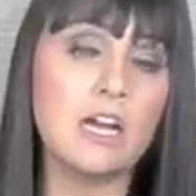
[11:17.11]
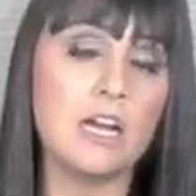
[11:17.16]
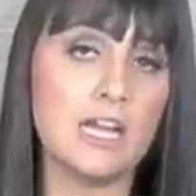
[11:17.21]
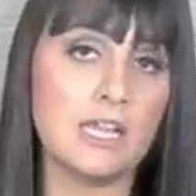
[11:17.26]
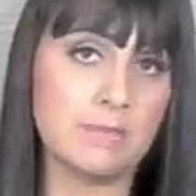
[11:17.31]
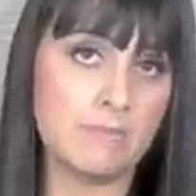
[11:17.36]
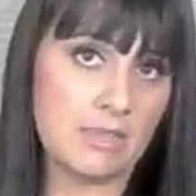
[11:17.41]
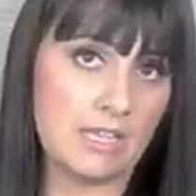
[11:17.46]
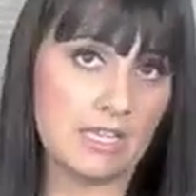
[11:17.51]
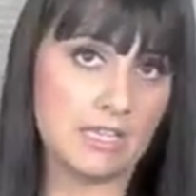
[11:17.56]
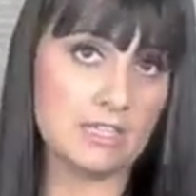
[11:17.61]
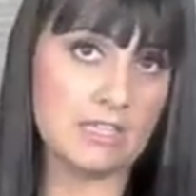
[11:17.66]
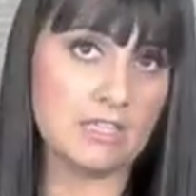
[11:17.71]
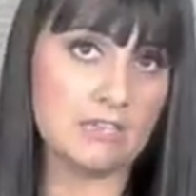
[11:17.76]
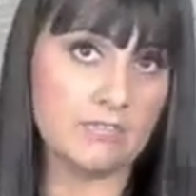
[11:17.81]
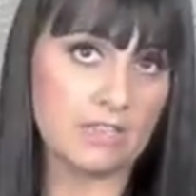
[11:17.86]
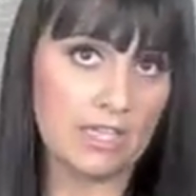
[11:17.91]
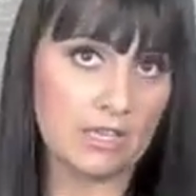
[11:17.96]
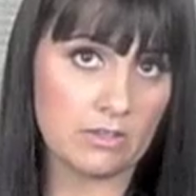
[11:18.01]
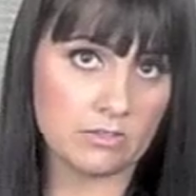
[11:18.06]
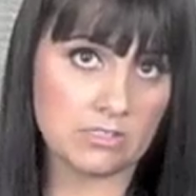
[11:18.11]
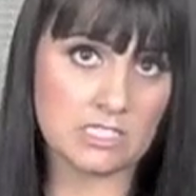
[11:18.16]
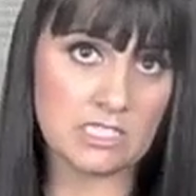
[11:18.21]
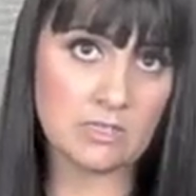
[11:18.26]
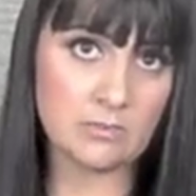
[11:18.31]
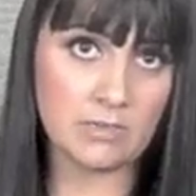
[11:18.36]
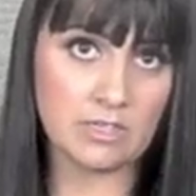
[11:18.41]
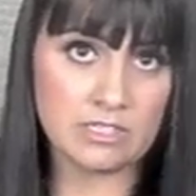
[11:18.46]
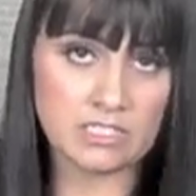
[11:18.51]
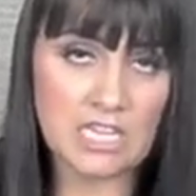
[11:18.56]
I may give
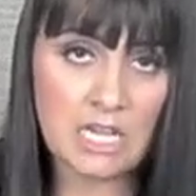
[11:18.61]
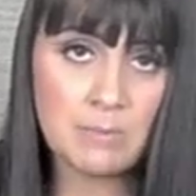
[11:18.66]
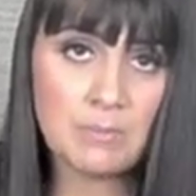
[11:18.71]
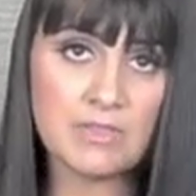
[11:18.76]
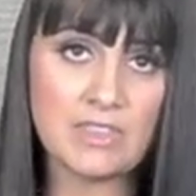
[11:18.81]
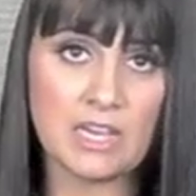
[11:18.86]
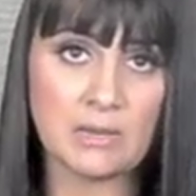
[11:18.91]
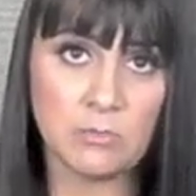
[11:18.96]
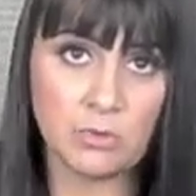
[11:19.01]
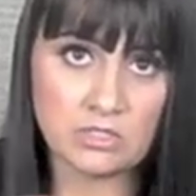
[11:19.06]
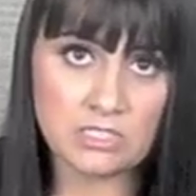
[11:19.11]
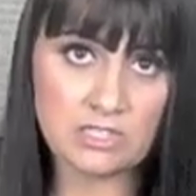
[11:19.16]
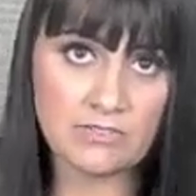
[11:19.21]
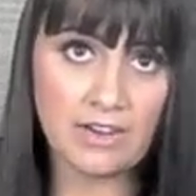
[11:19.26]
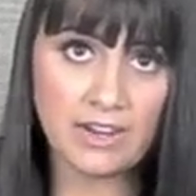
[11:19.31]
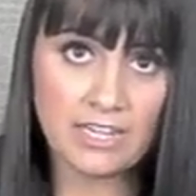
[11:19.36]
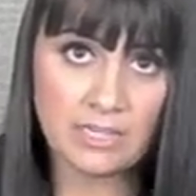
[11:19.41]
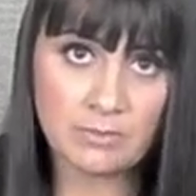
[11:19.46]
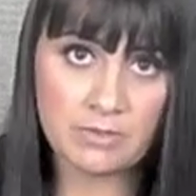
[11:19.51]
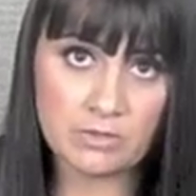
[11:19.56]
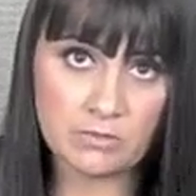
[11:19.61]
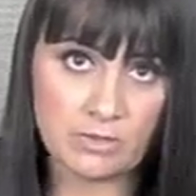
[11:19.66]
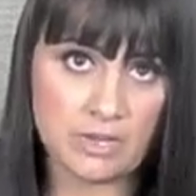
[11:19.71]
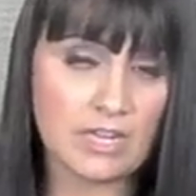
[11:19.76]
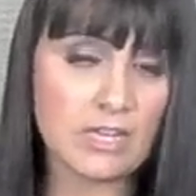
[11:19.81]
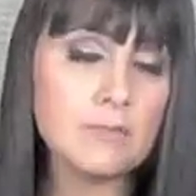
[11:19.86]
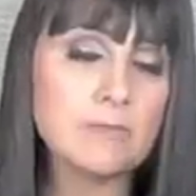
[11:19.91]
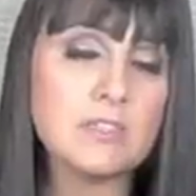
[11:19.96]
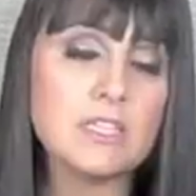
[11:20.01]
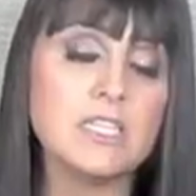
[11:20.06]
calcium on top of that multivitamin,
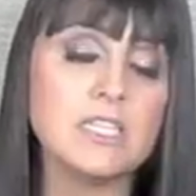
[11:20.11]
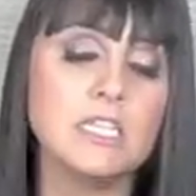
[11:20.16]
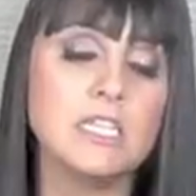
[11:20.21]
right?